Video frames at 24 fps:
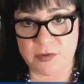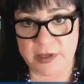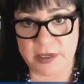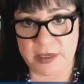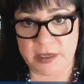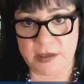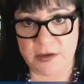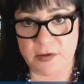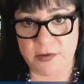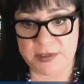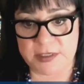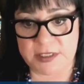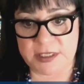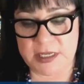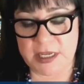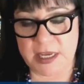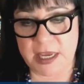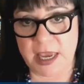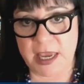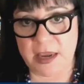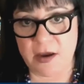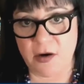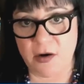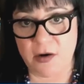like
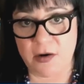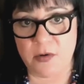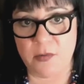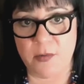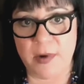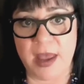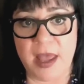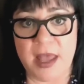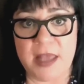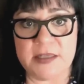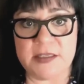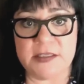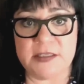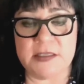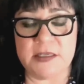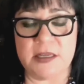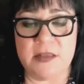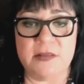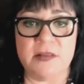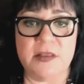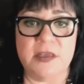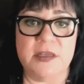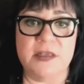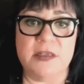USDA, RUS,
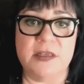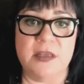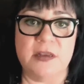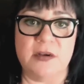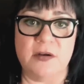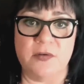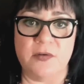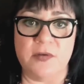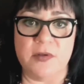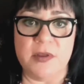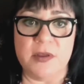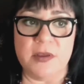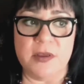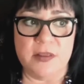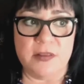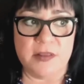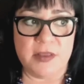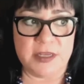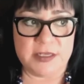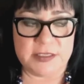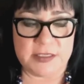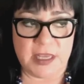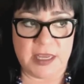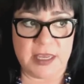and
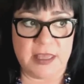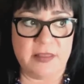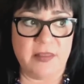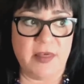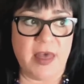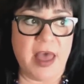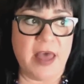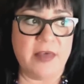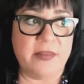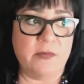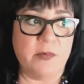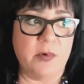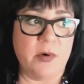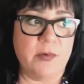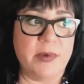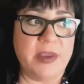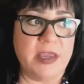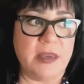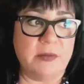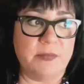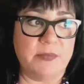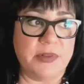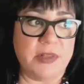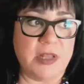things like that, where we
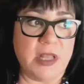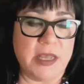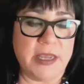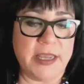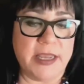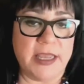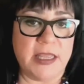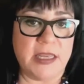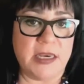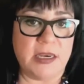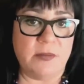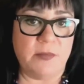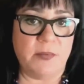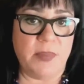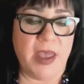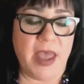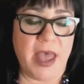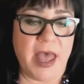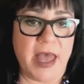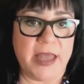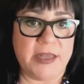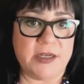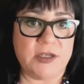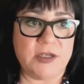can plug in and
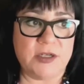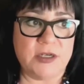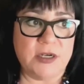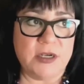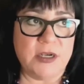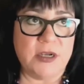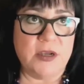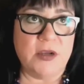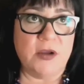patch.